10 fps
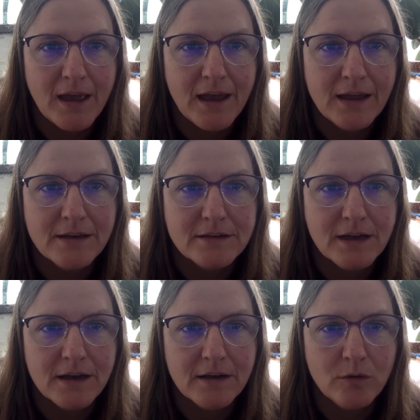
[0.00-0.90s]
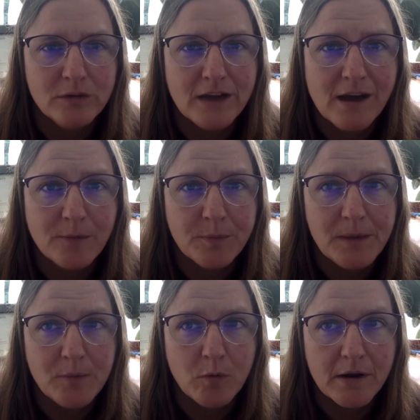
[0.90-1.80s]
Only a couple
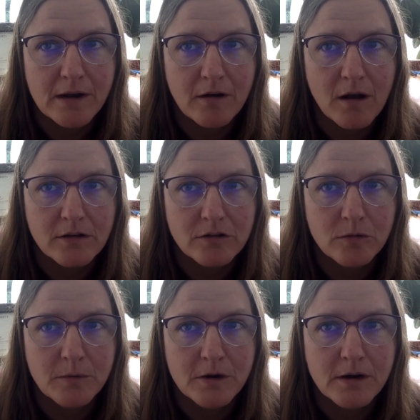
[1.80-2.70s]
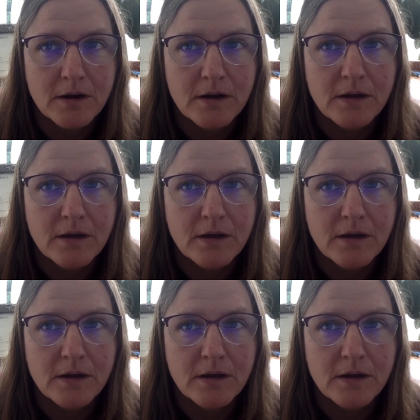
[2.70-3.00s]
people were in our October